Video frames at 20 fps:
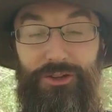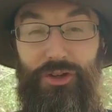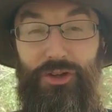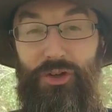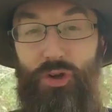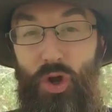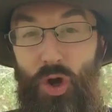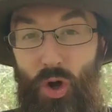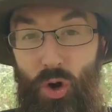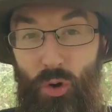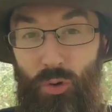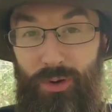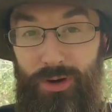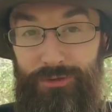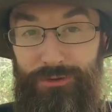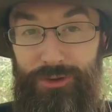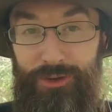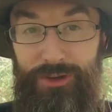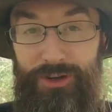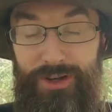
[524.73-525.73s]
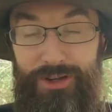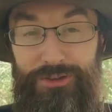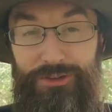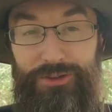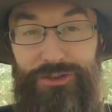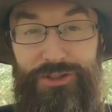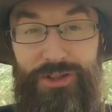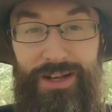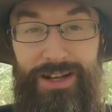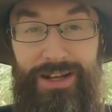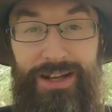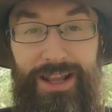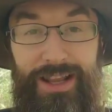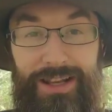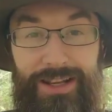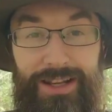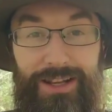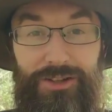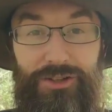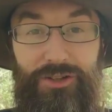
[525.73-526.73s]
to know if you're interested in
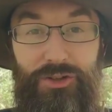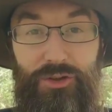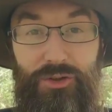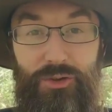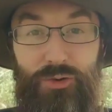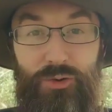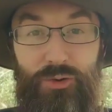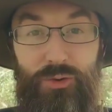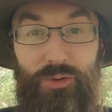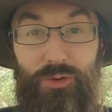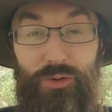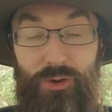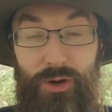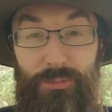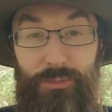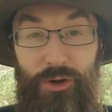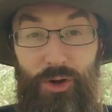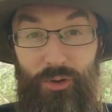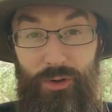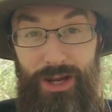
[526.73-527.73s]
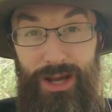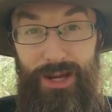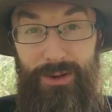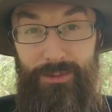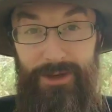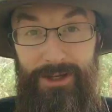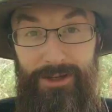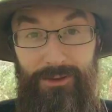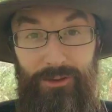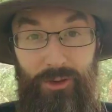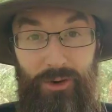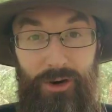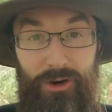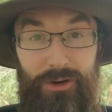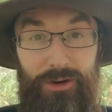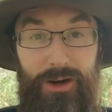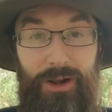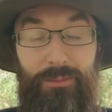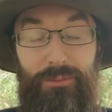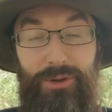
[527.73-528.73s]
getting into crypto gaming
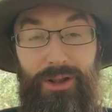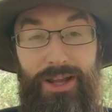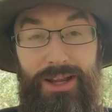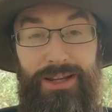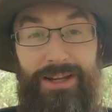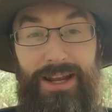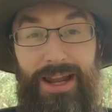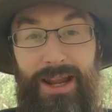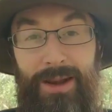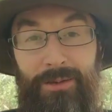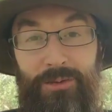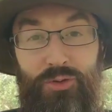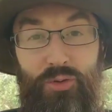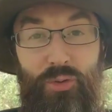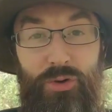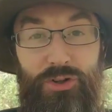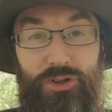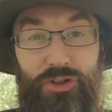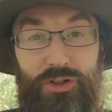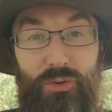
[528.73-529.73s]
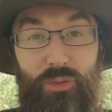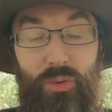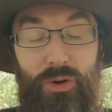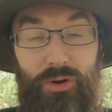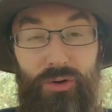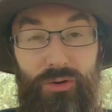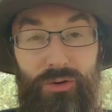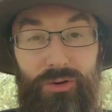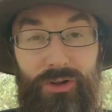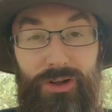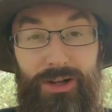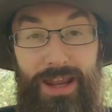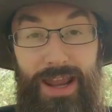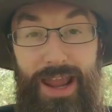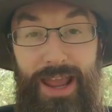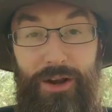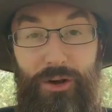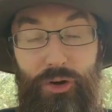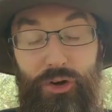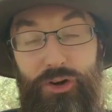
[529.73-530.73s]
or playing games which
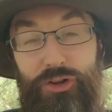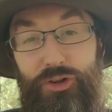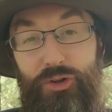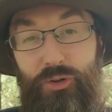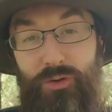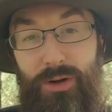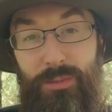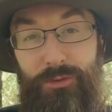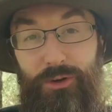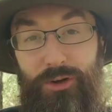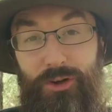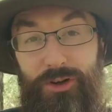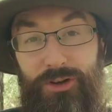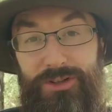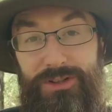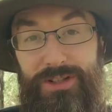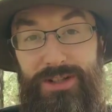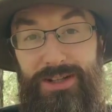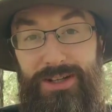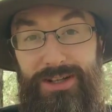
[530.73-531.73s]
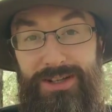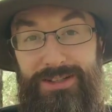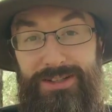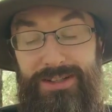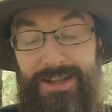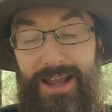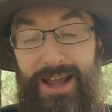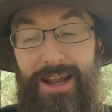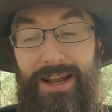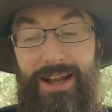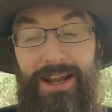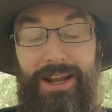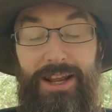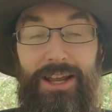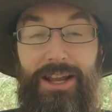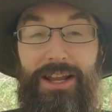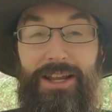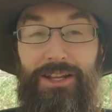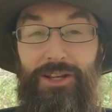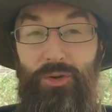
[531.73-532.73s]
can earn you cryptocurrency is that
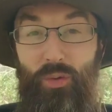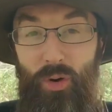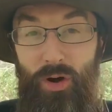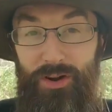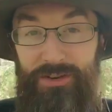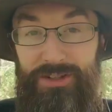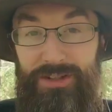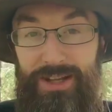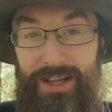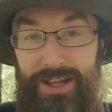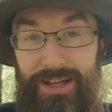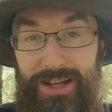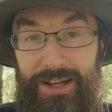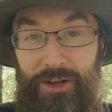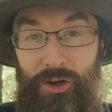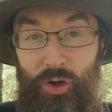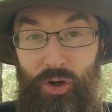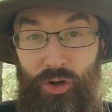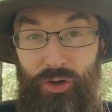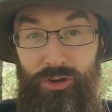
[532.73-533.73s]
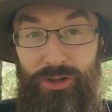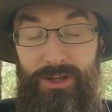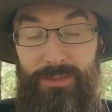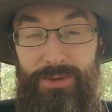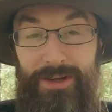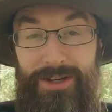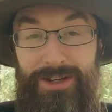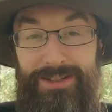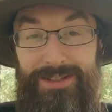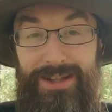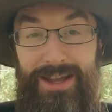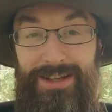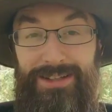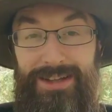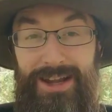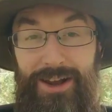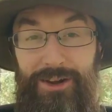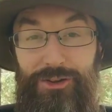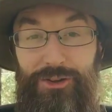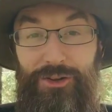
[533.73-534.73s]
you want to get in early, because
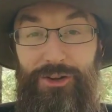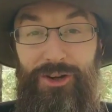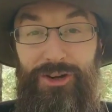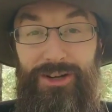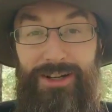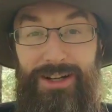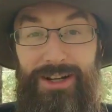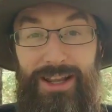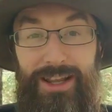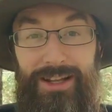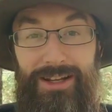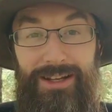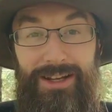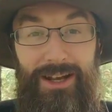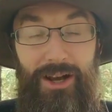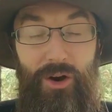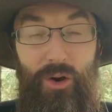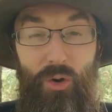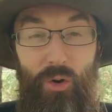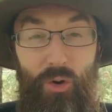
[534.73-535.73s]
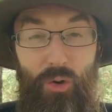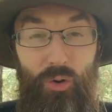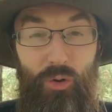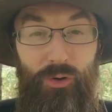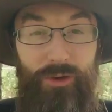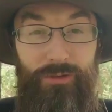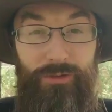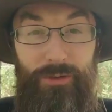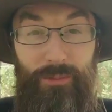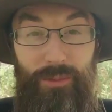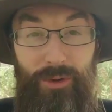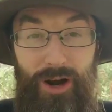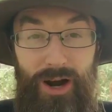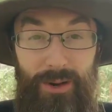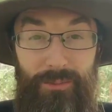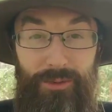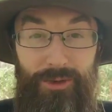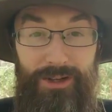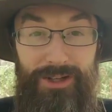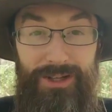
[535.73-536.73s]
that's how you're going to get a hold of the
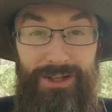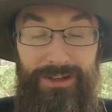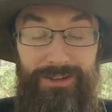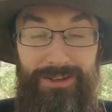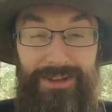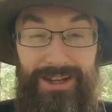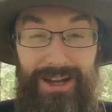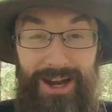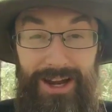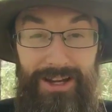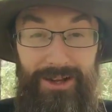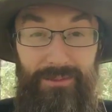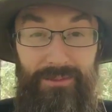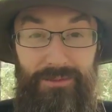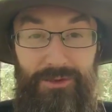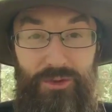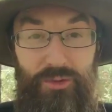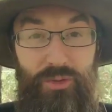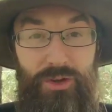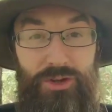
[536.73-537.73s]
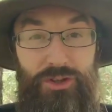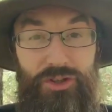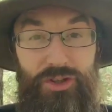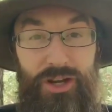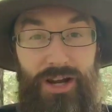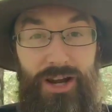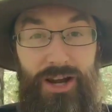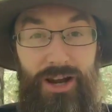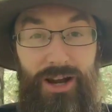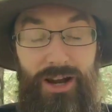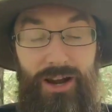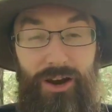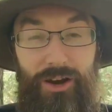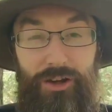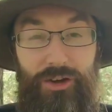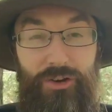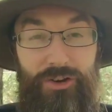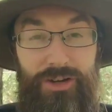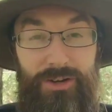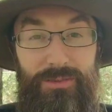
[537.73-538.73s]
property, the items which
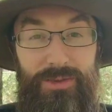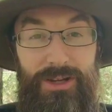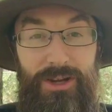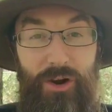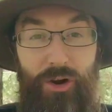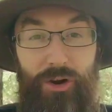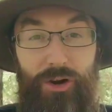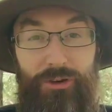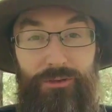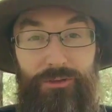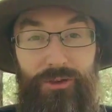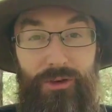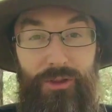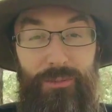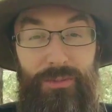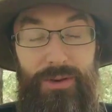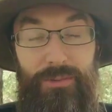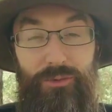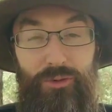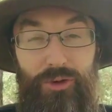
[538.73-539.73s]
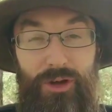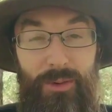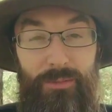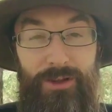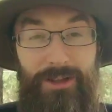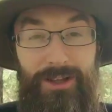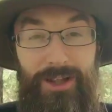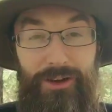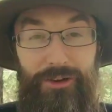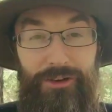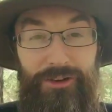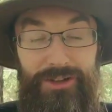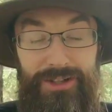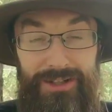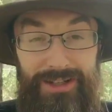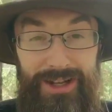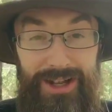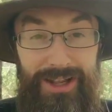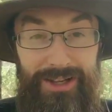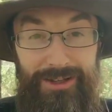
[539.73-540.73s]
are going to be harder for the people who come in later to
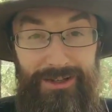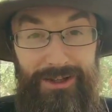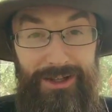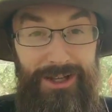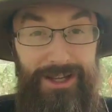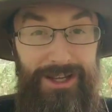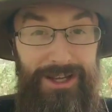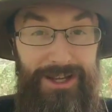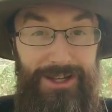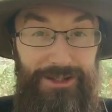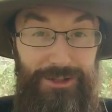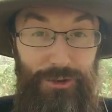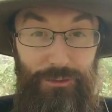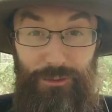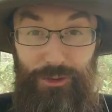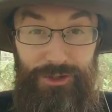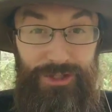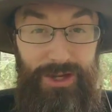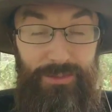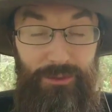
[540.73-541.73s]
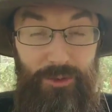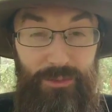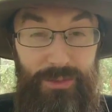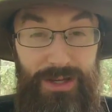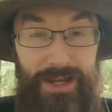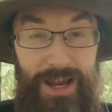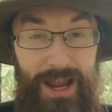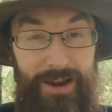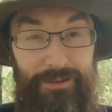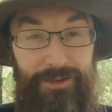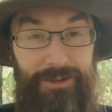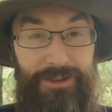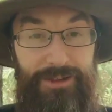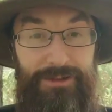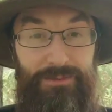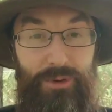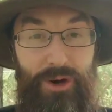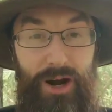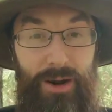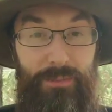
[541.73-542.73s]
get. So for example, me having
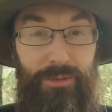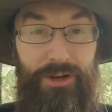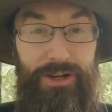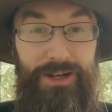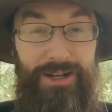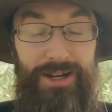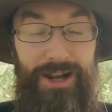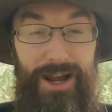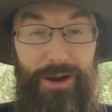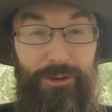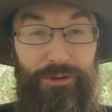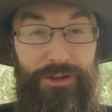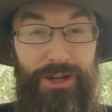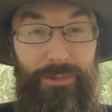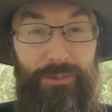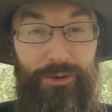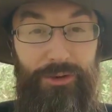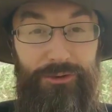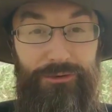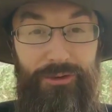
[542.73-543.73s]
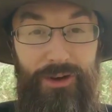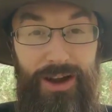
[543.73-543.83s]
this property, I was able to